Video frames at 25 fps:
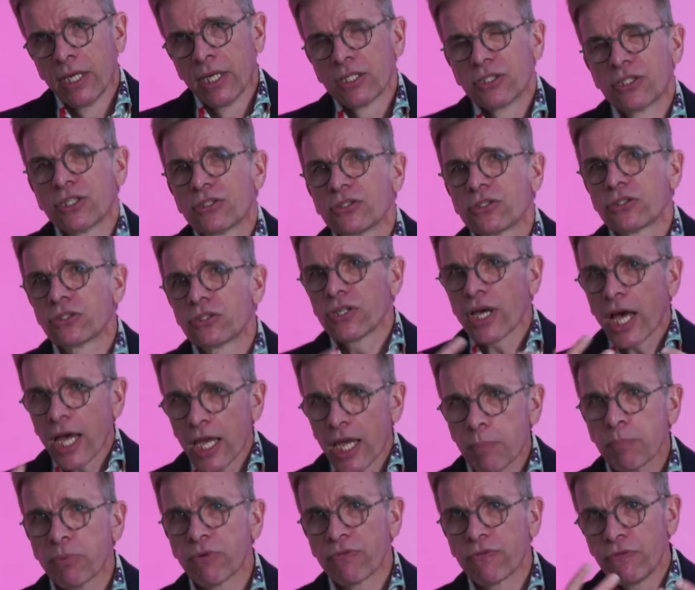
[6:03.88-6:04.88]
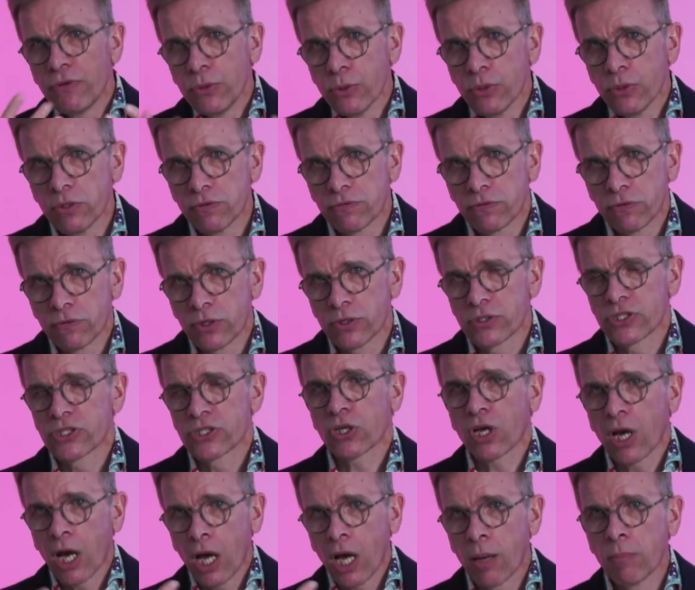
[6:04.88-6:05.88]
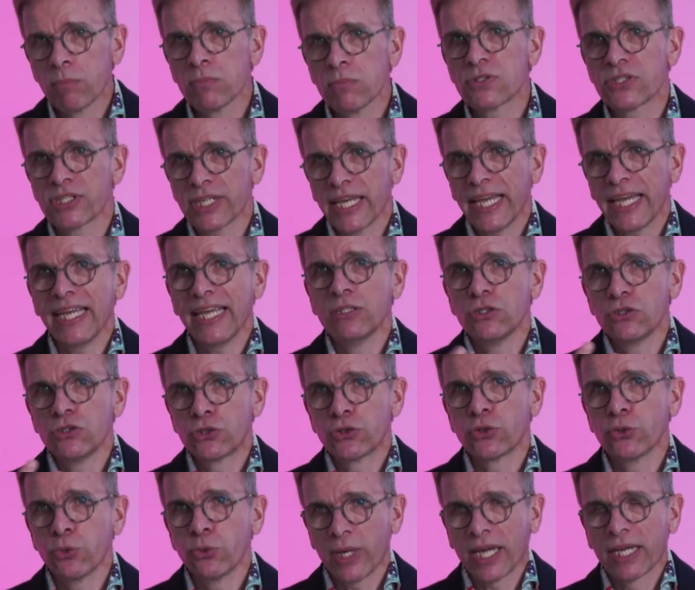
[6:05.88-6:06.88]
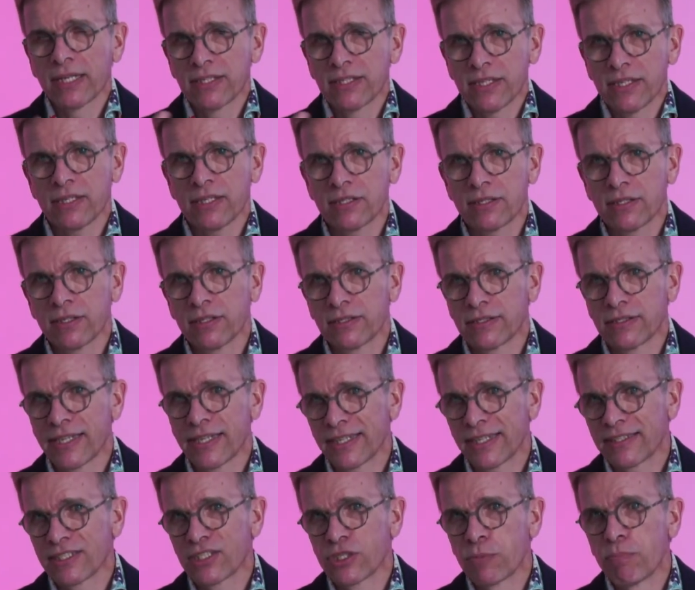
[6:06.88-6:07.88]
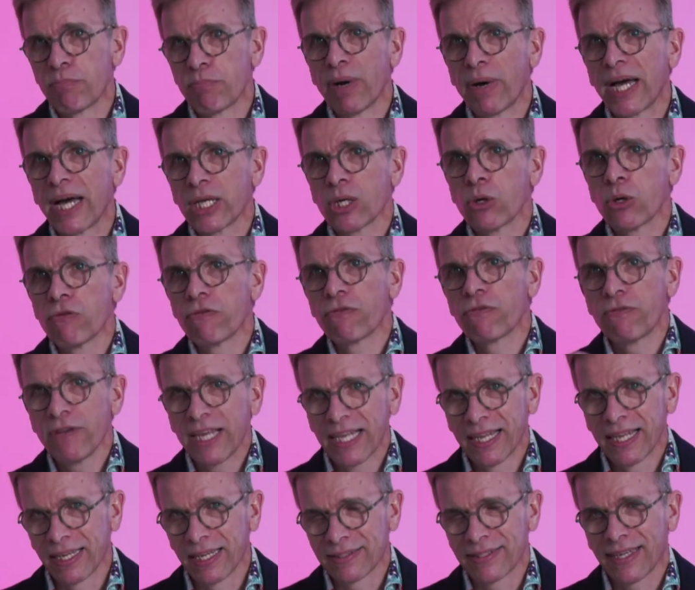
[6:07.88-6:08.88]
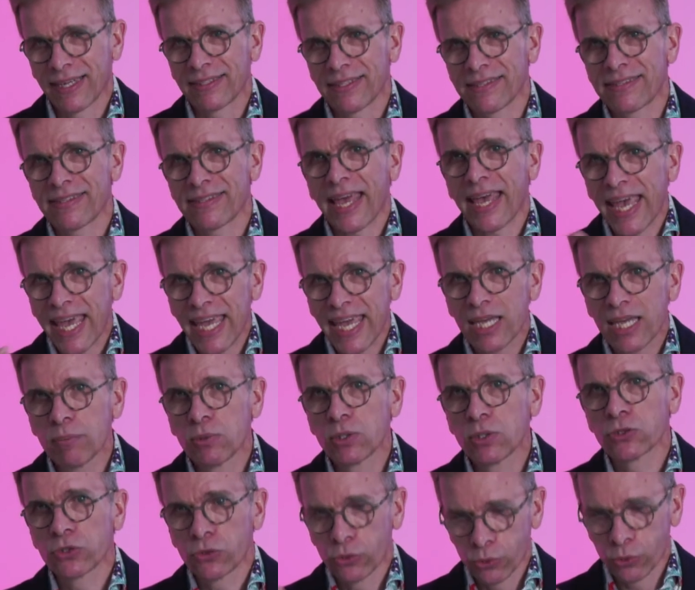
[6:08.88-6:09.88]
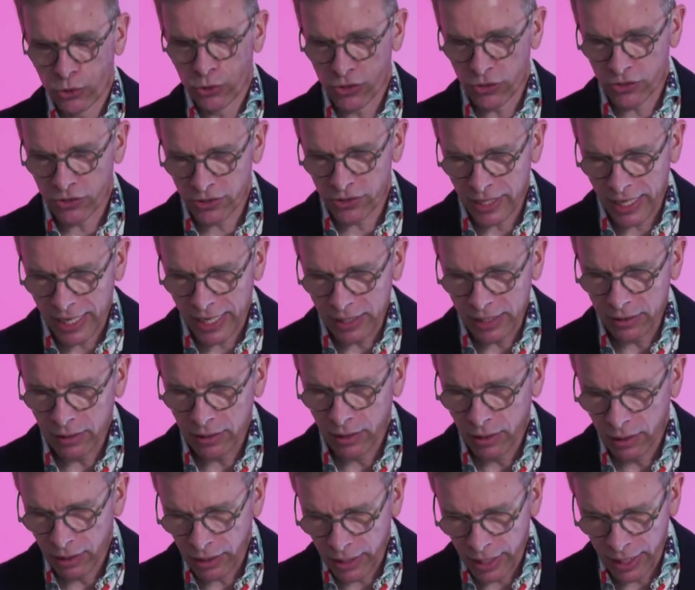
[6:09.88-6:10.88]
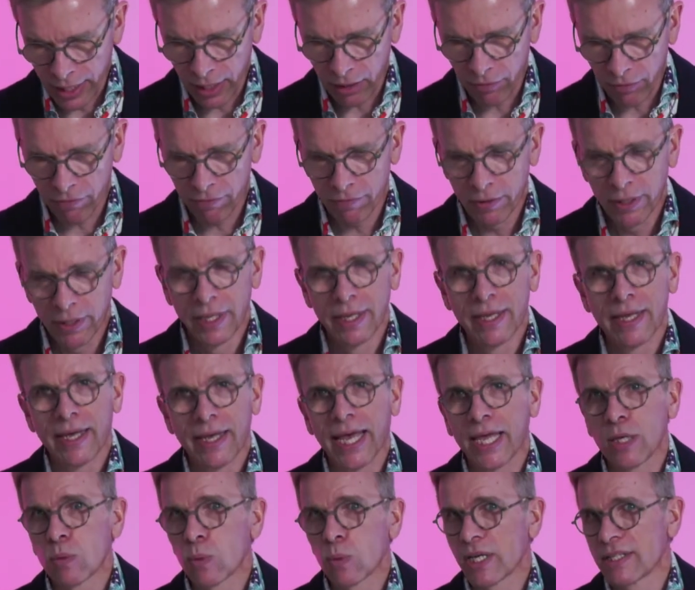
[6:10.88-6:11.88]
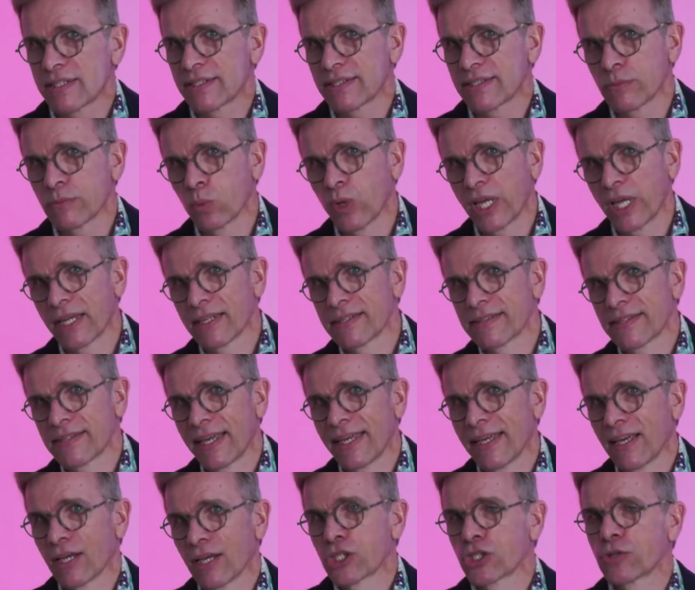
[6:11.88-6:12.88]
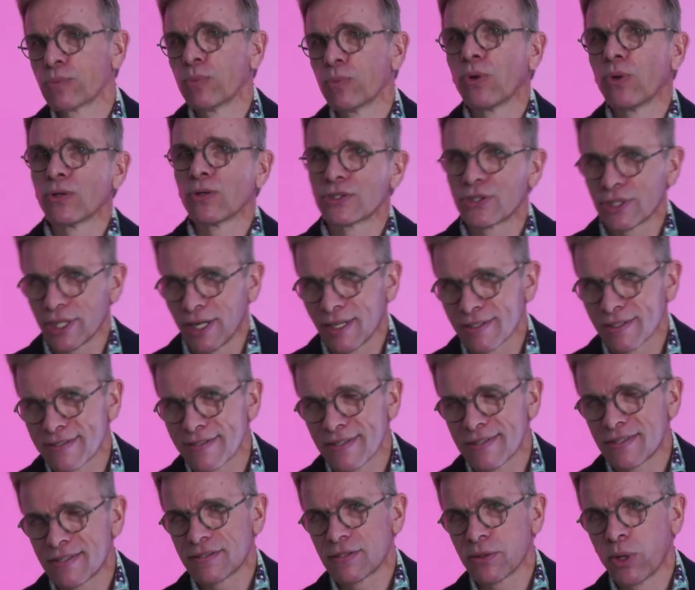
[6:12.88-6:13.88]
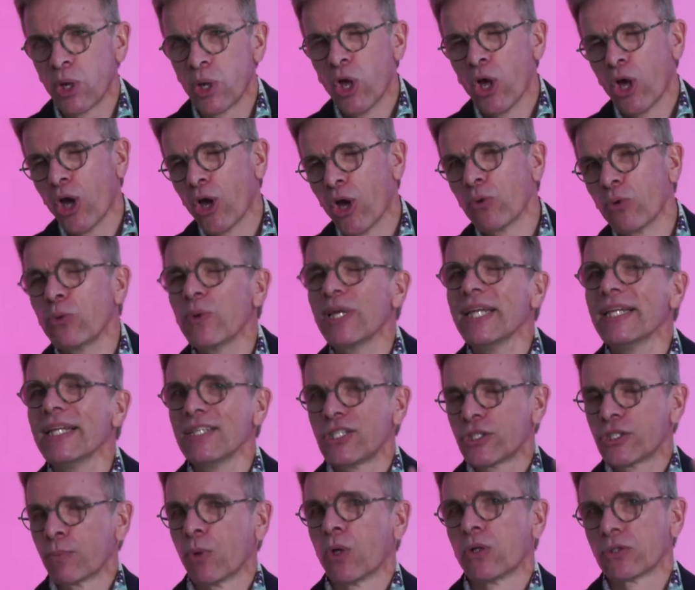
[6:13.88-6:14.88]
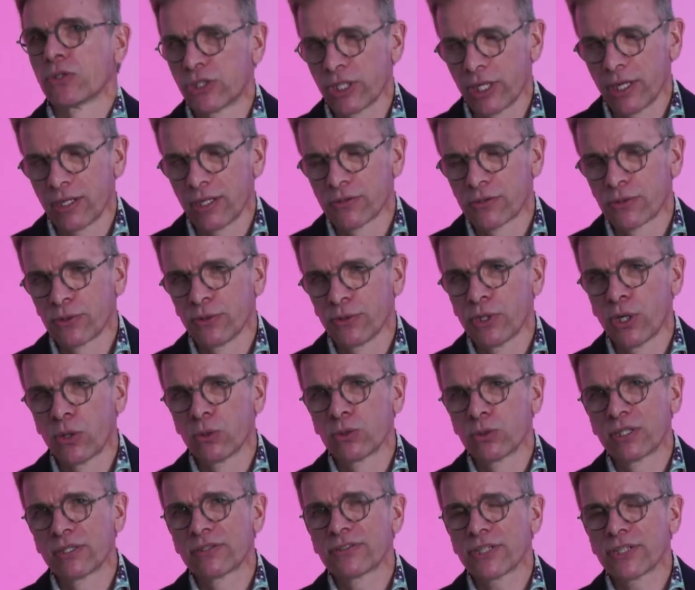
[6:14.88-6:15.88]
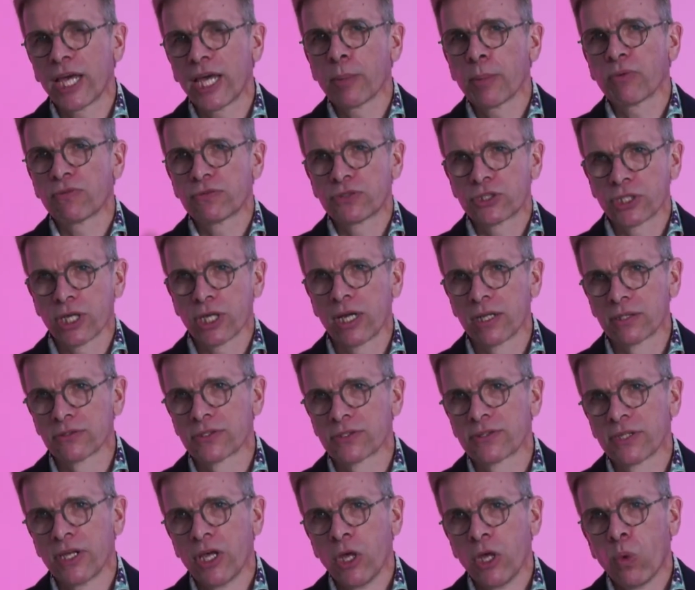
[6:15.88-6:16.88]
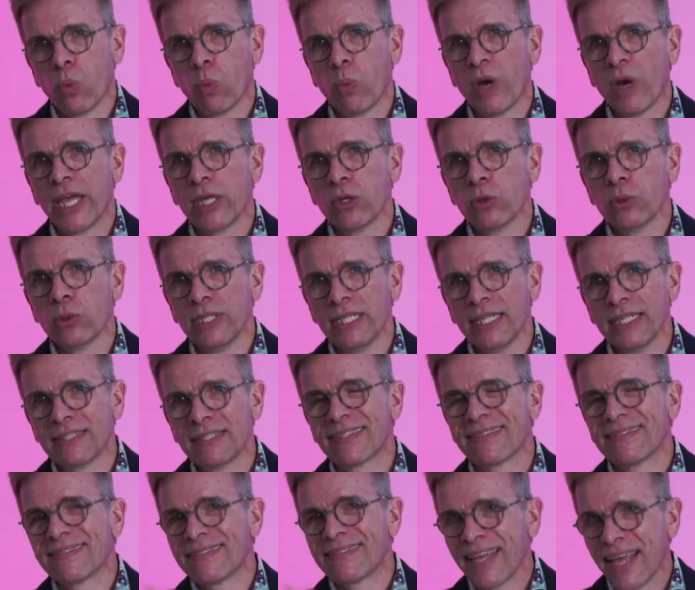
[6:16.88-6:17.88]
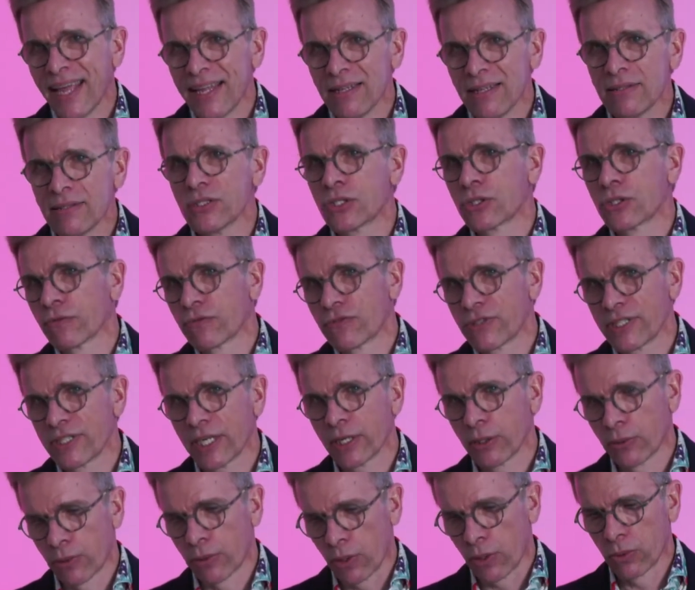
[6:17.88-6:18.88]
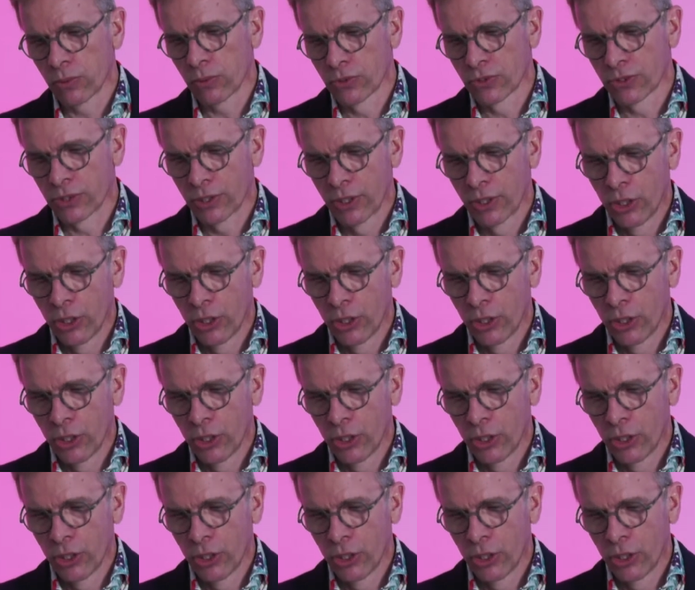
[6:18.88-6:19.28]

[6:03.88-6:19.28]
the type of universe comes into existence that is biophilic, that is able to sustain life. And when I say a small chance, this is a really small chance, you know, the type of chance where you need tens of zeros